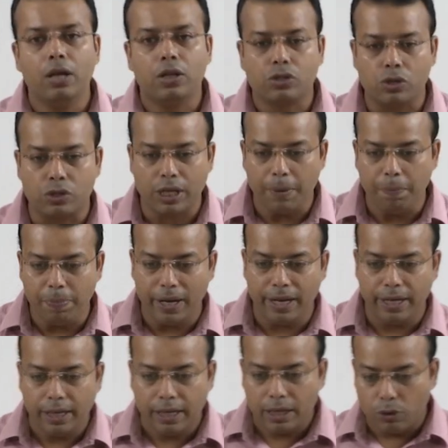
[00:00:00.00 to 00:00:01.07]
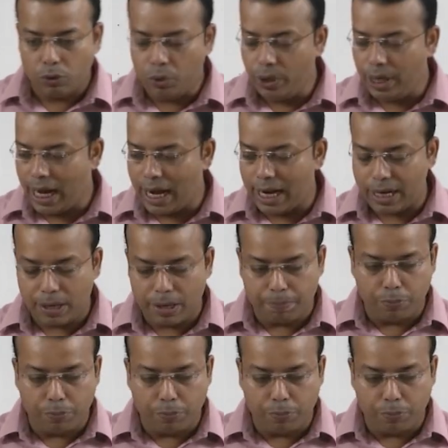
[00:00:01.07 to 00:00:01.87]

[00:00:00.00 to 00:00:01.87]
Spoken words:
So, simply we are